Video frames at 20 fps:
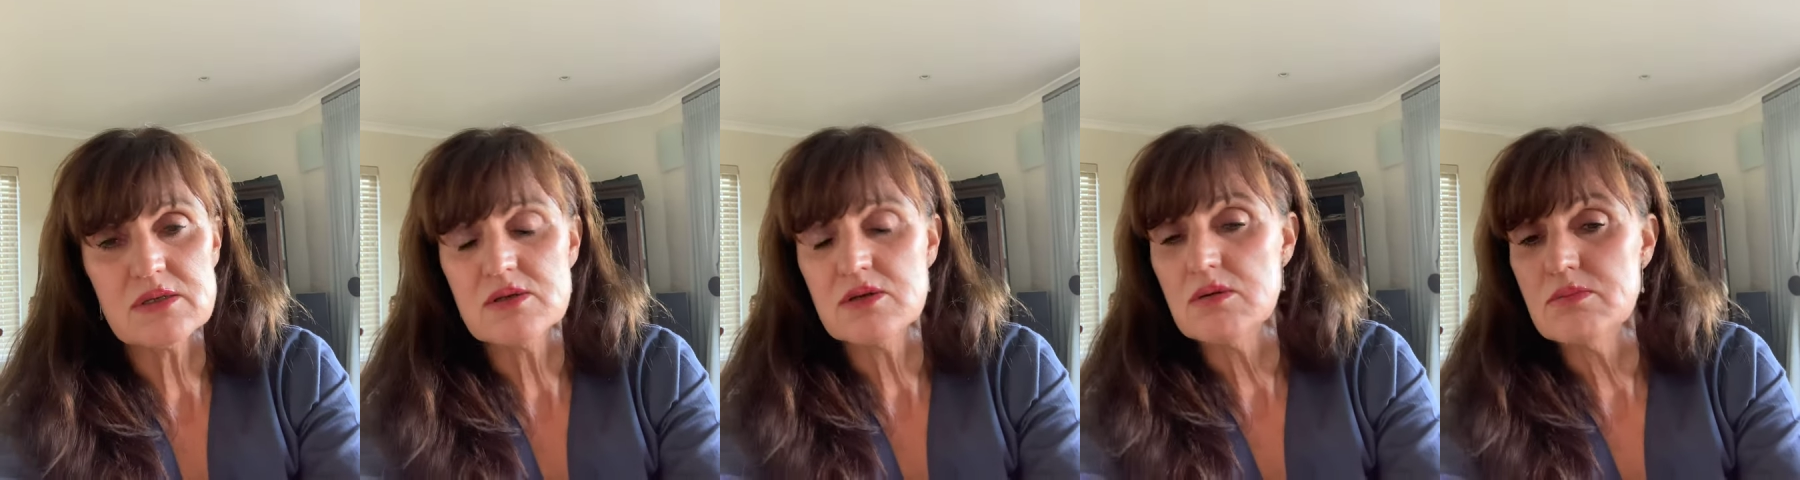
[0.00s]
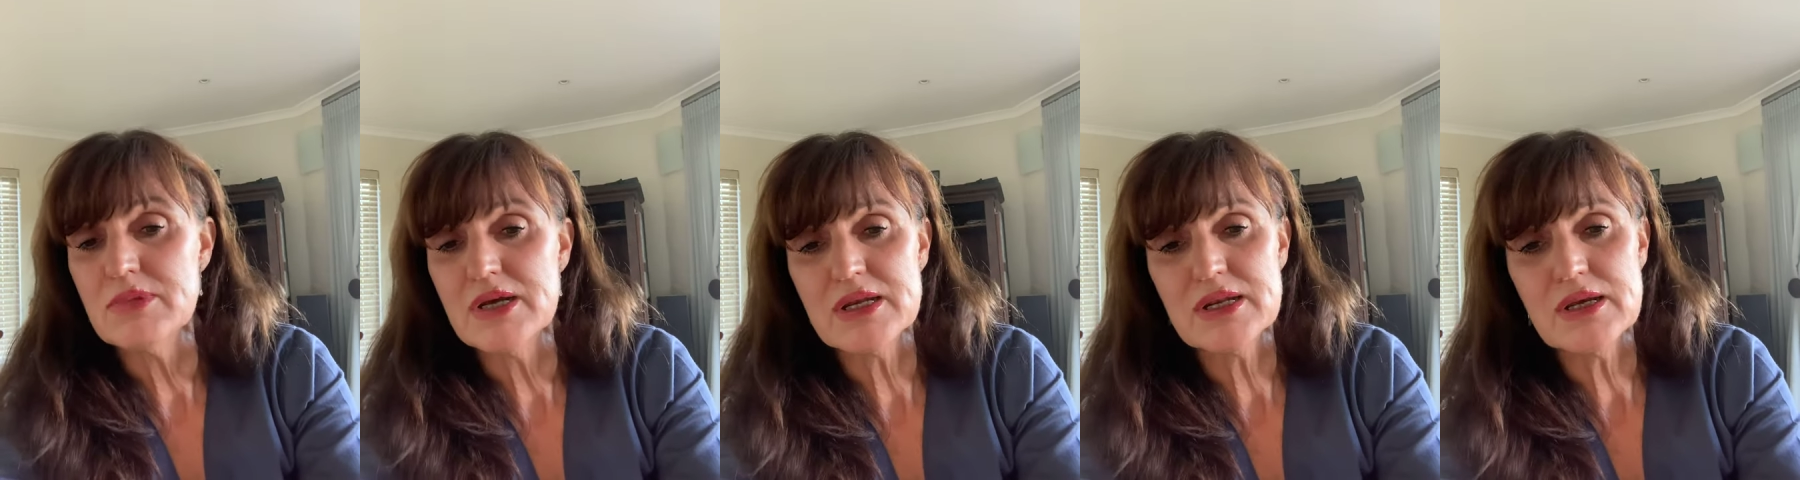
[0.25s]
no
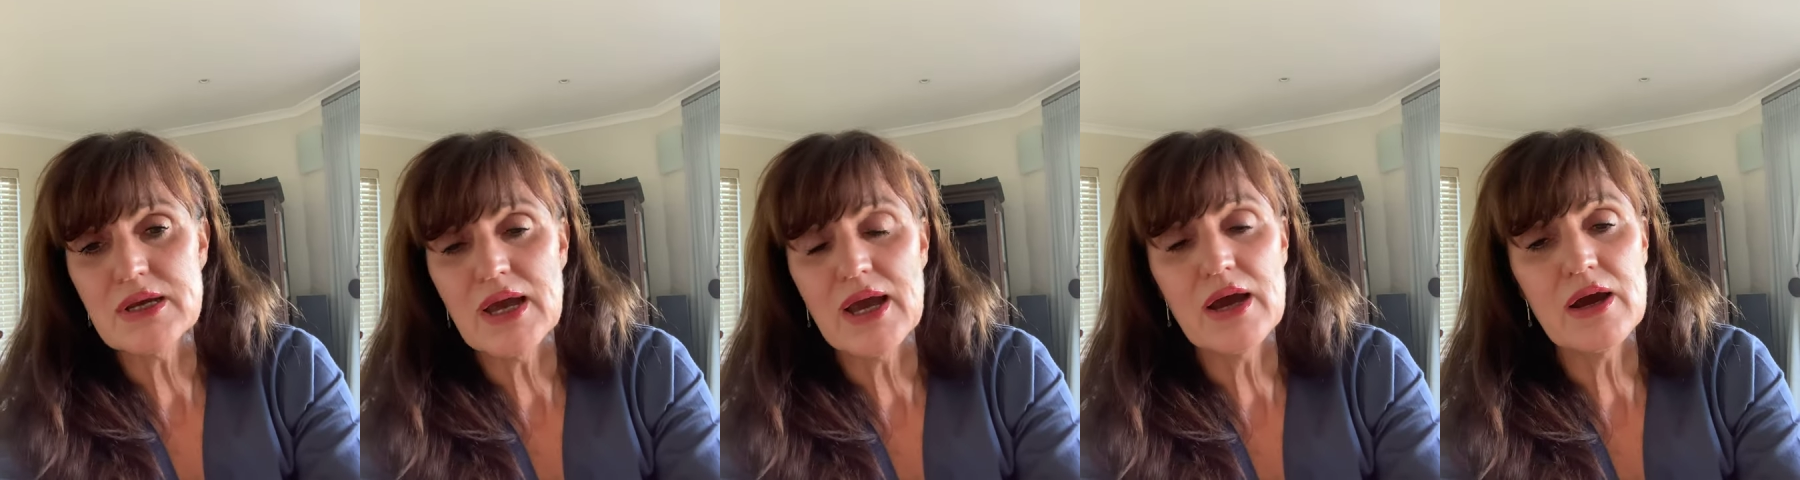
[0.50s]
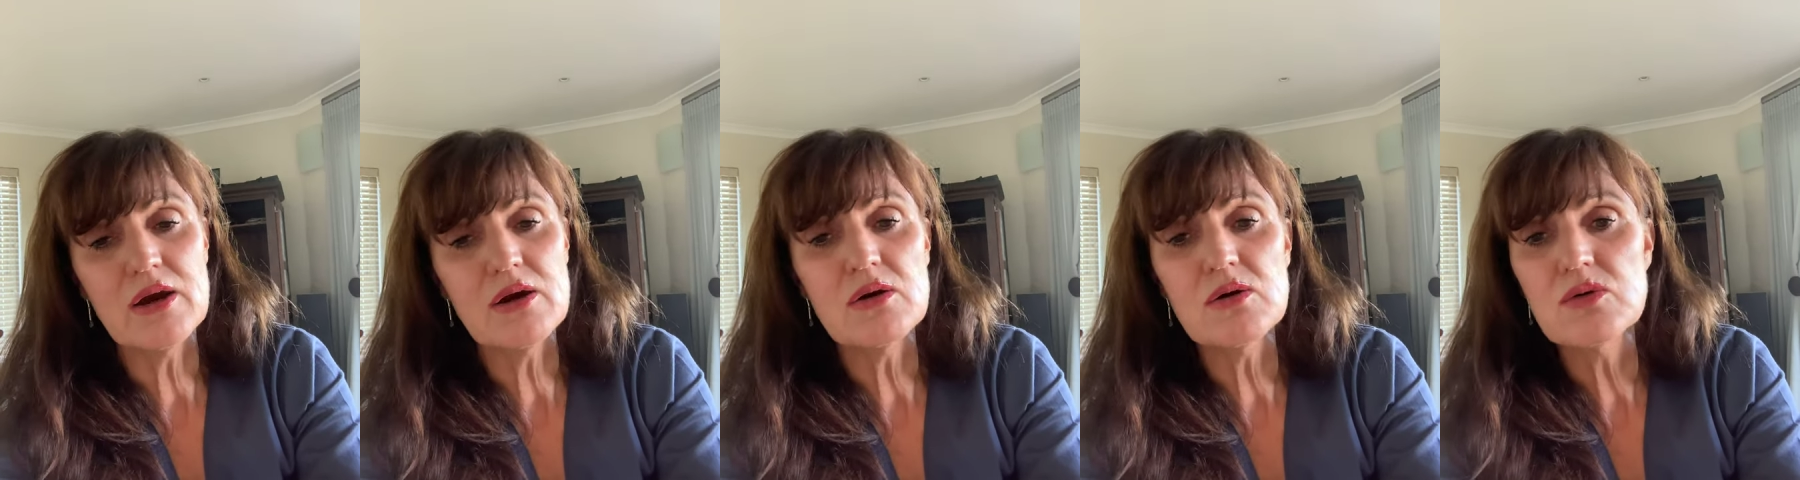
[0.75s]
matter
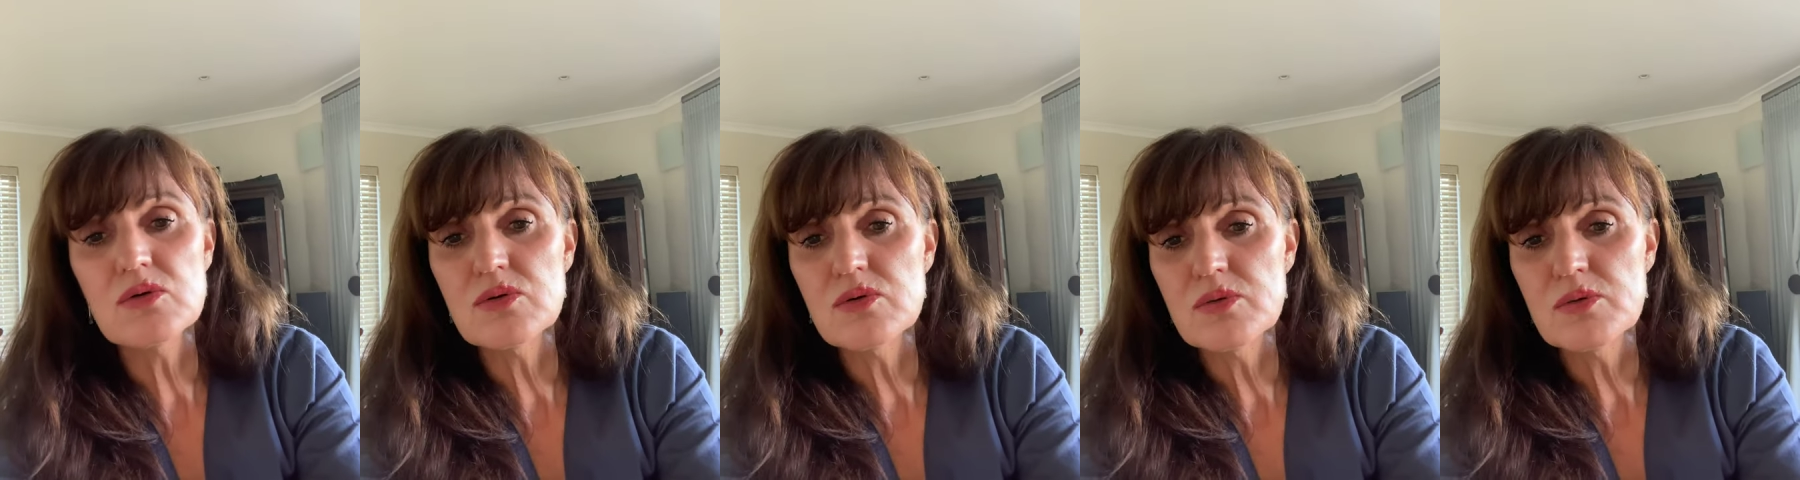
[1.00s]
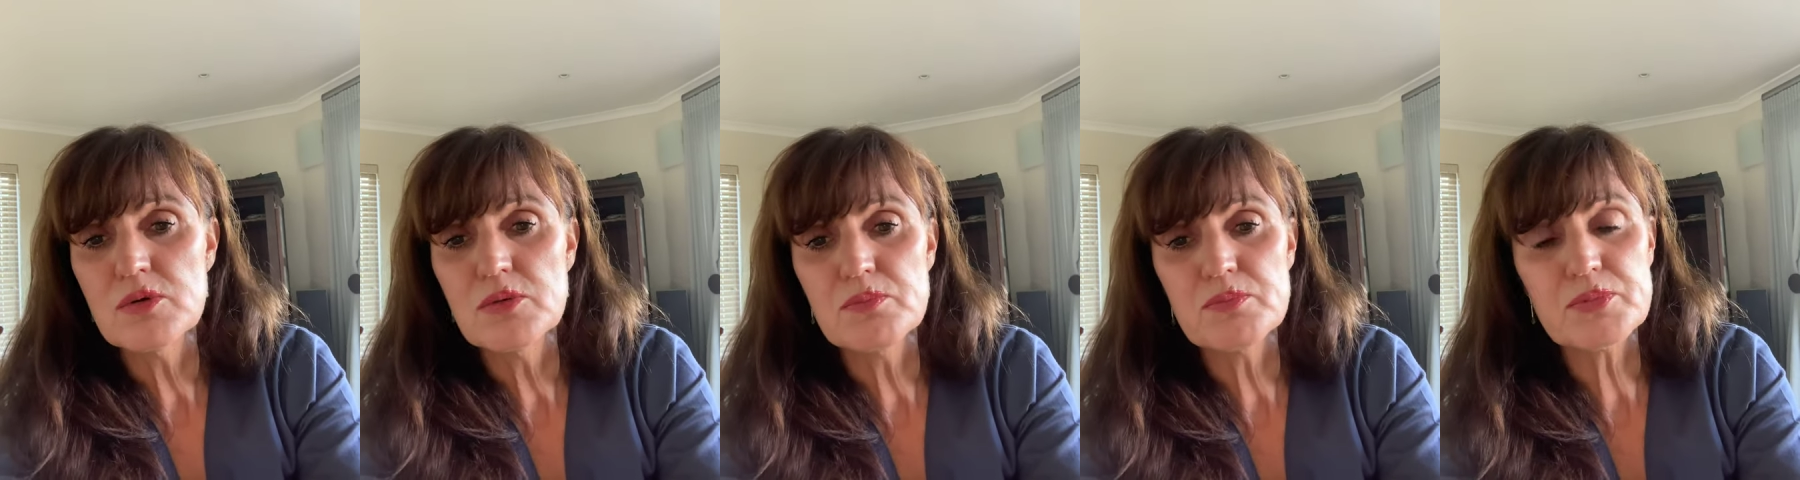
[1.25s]
how
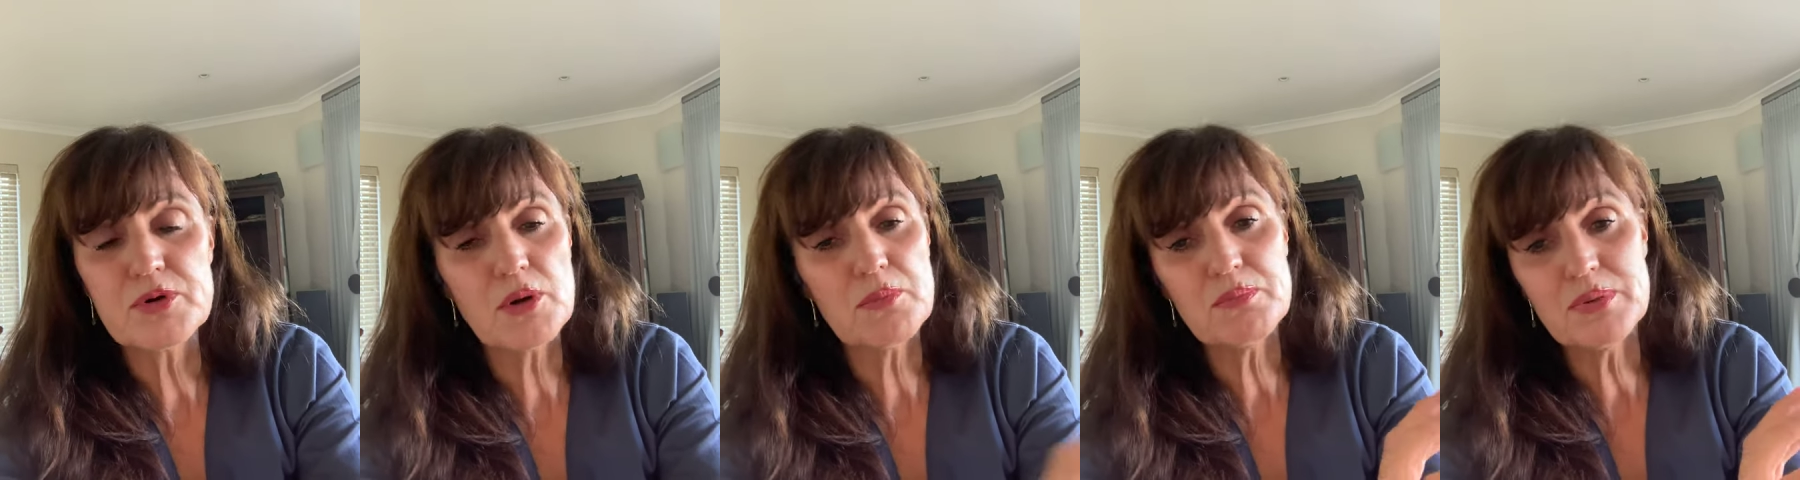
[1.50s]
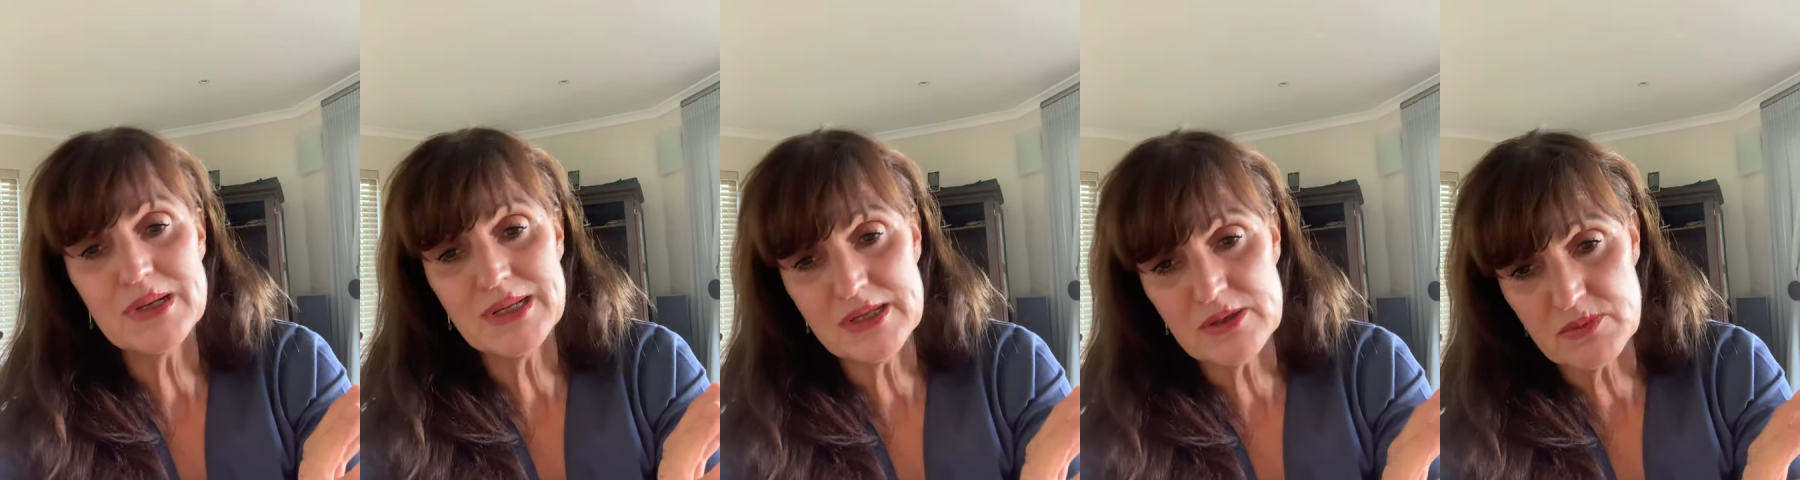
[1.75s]

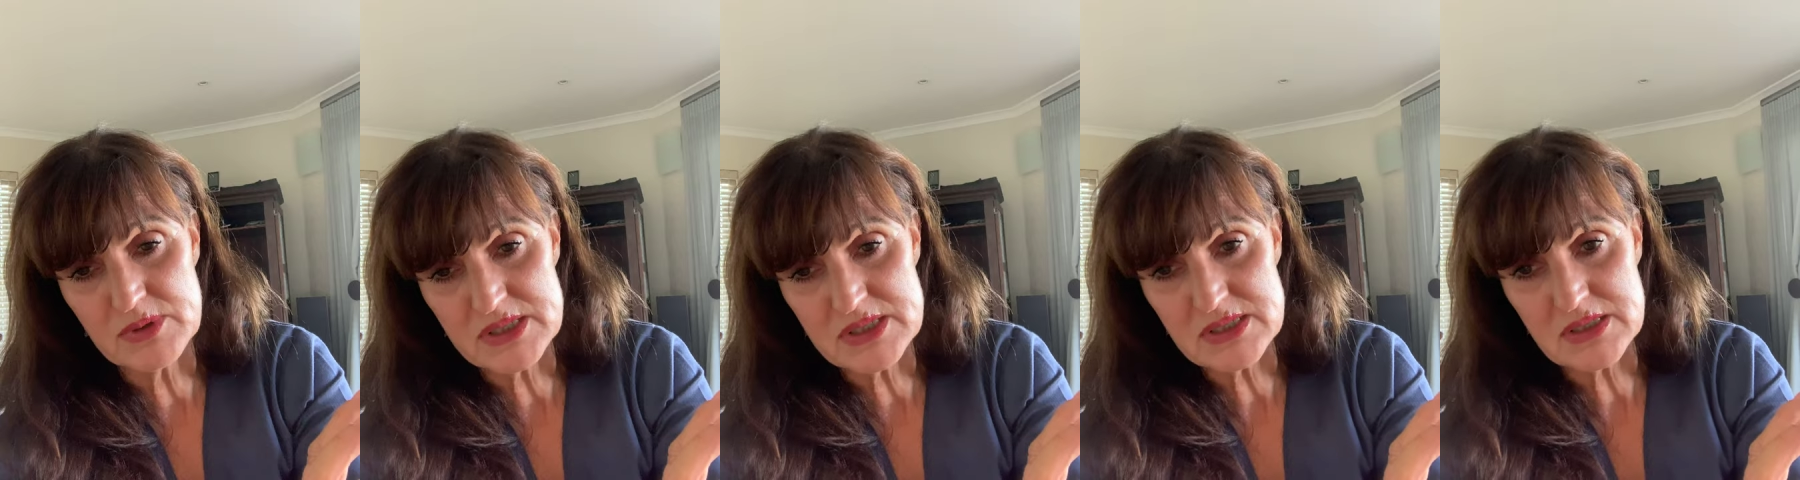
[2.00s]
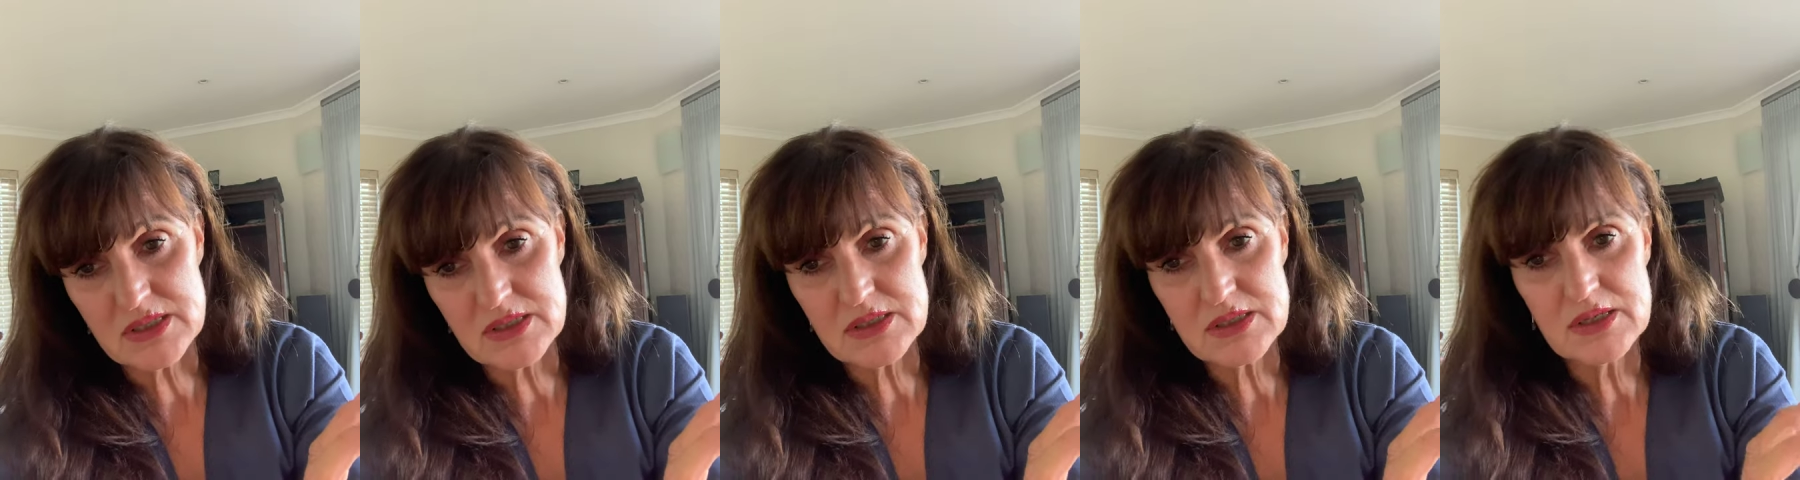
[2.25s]
properly we
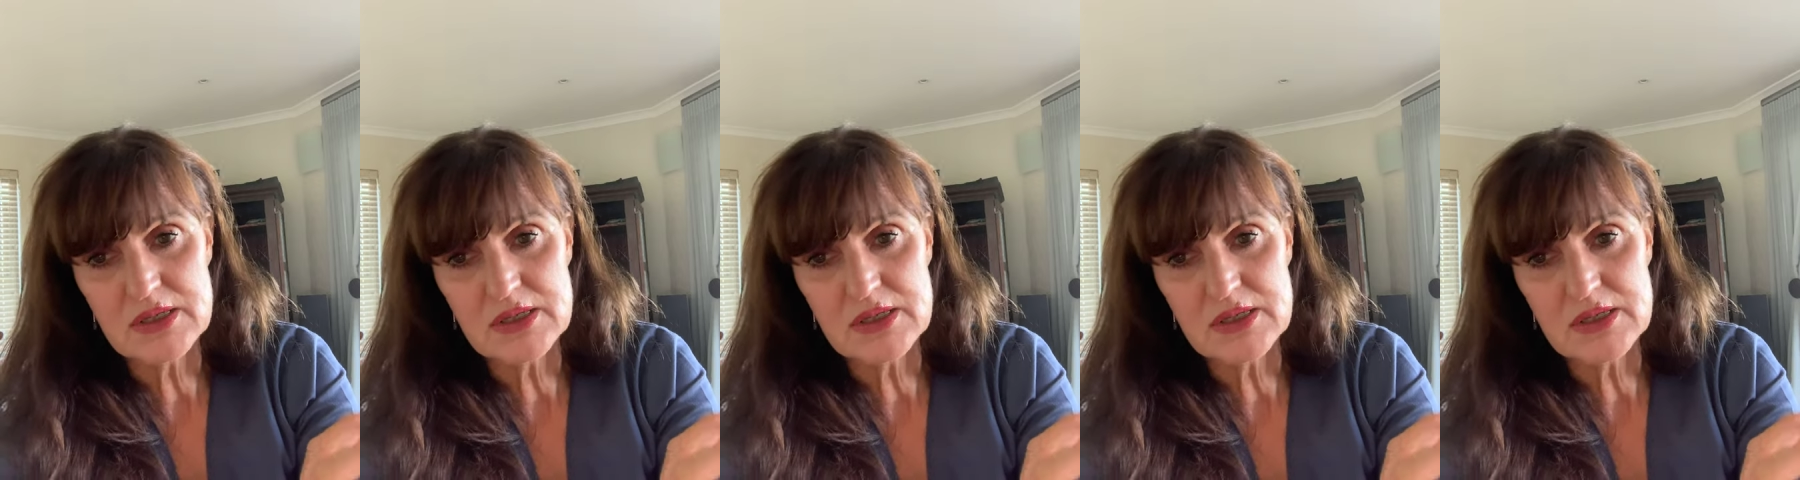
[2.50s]
sit,